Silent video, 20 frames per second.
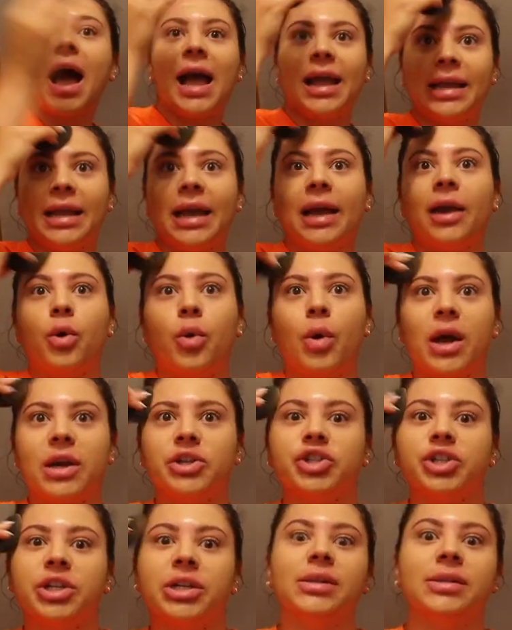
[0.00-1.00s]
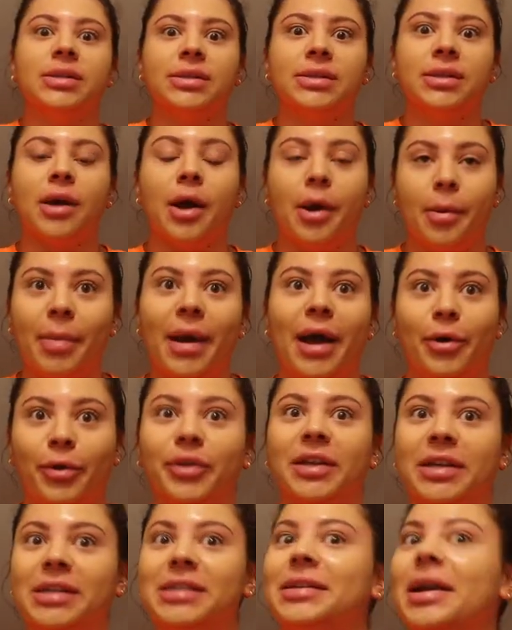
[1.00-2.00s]
I get questions about
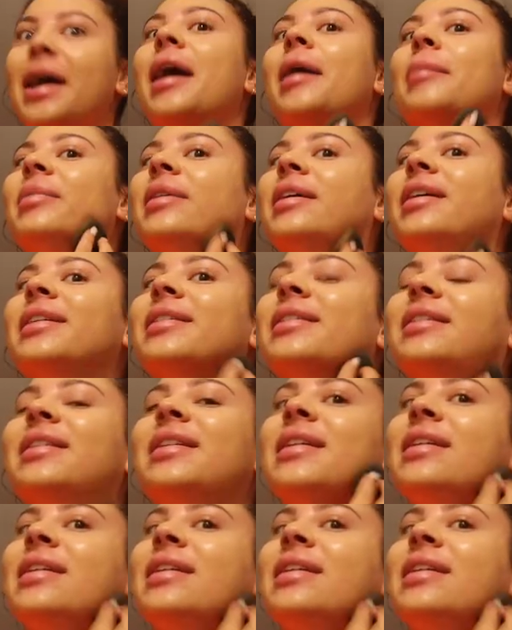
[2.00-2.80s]
this topic.